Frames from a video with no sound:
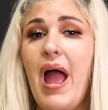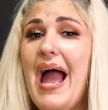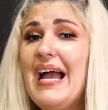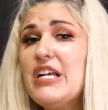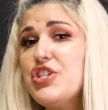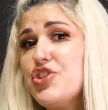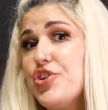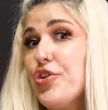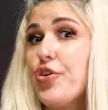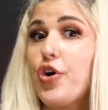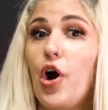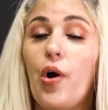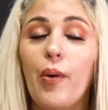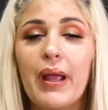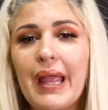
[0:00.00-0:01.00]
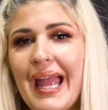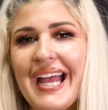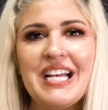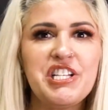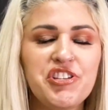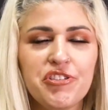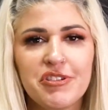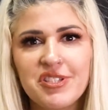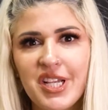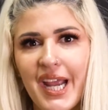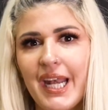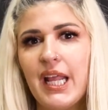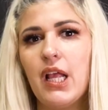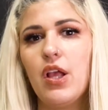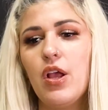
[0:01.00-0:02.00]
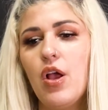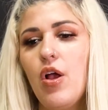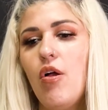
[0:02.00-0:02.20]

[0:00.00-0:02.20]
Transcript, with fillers: As you're going, as you're signing,